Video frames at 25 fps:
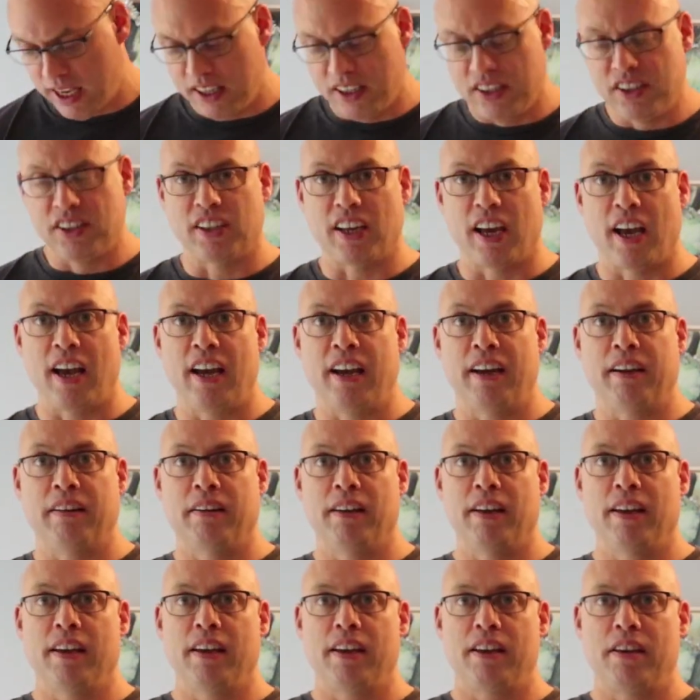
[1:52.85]
So
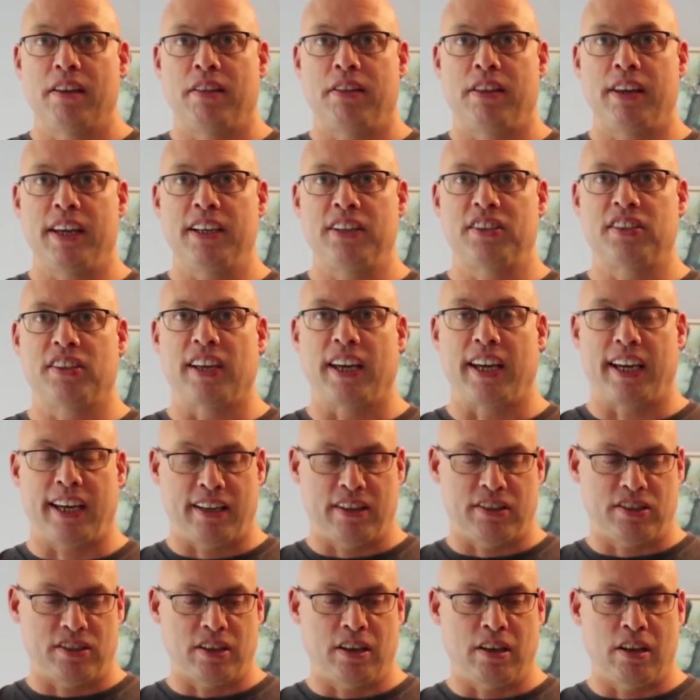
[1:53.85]
these
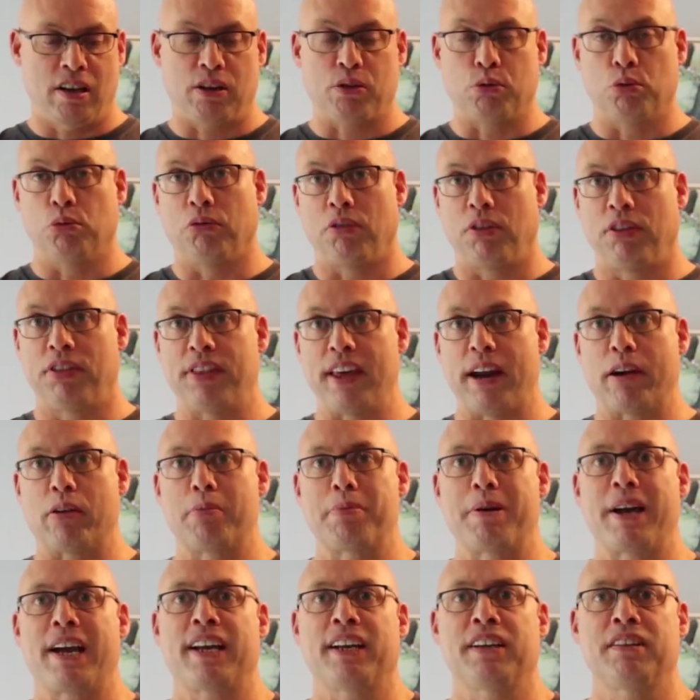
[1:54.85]
things are called
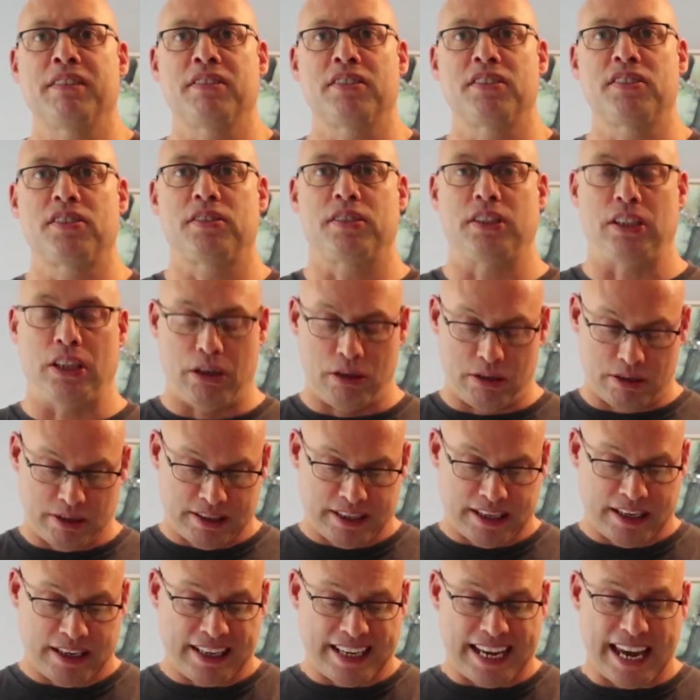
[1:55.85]
TheraBands. You
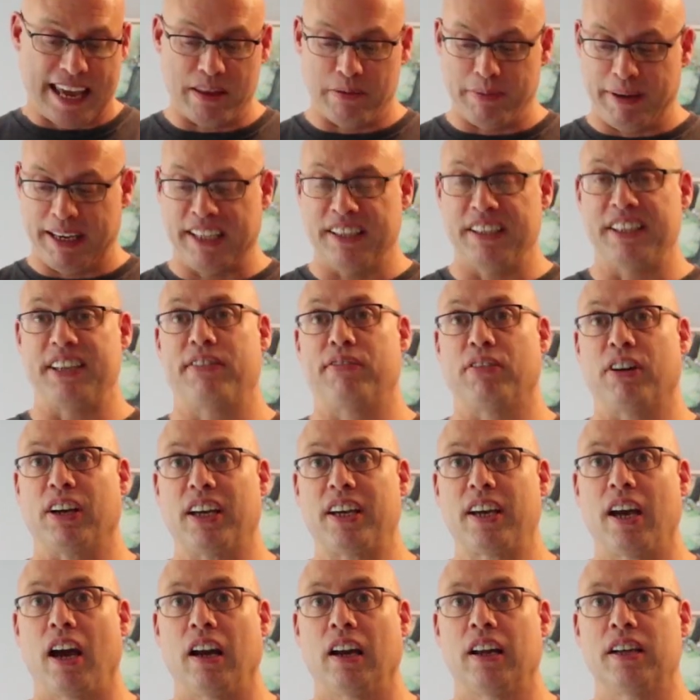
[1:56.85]
can get them in different
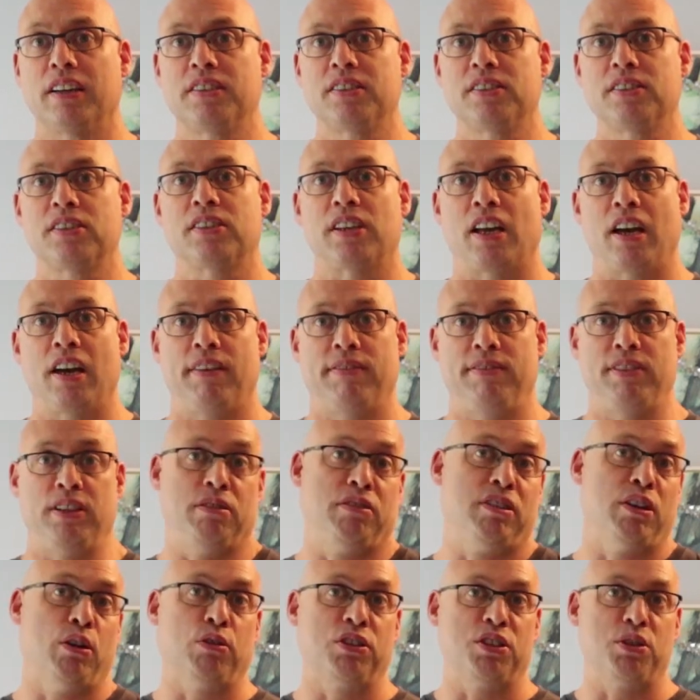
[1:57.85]
colours, so if
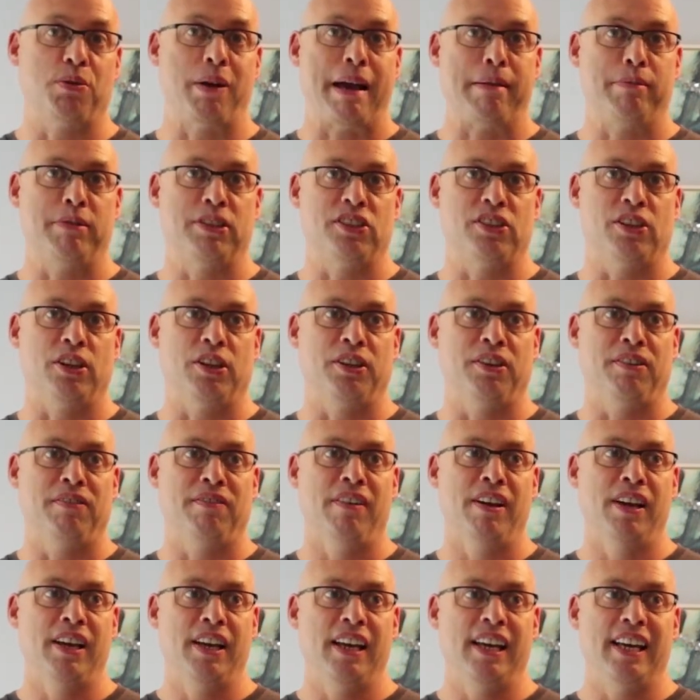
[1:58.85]
you go onto
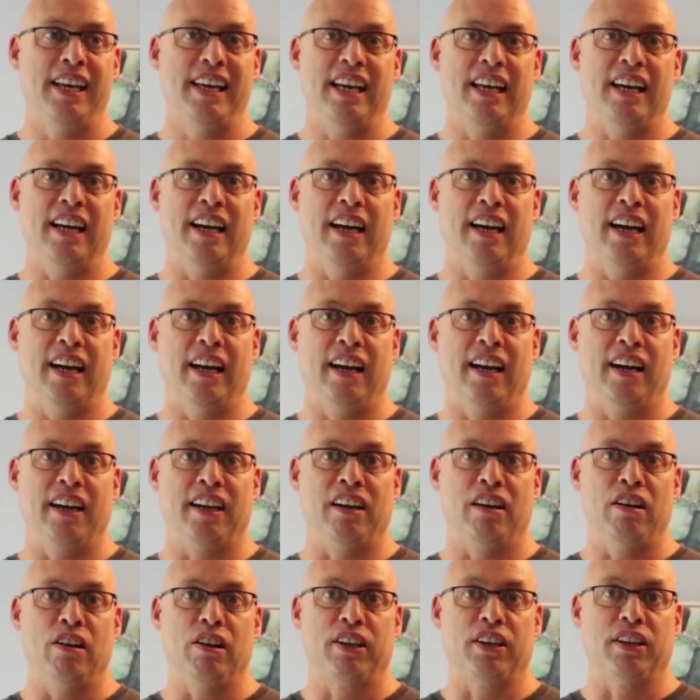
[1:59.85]
Amazon
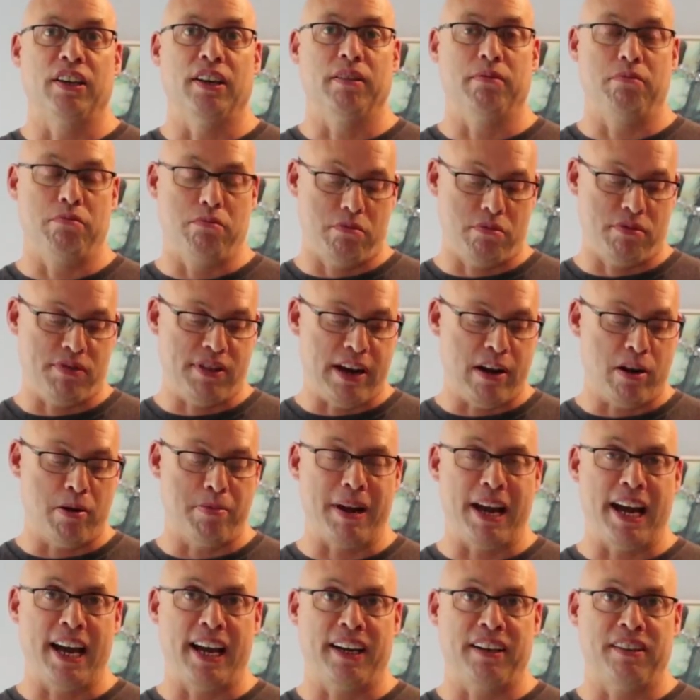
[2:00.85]
and look at
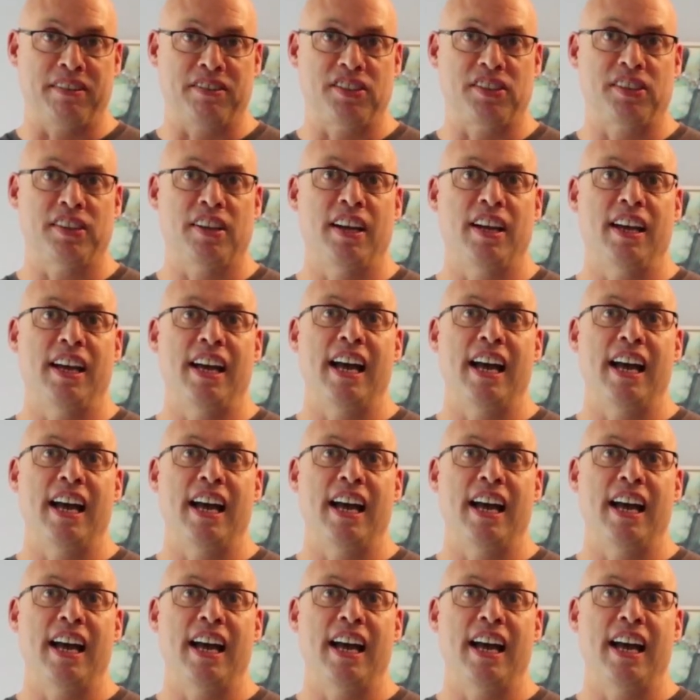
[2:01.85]
TheraBands,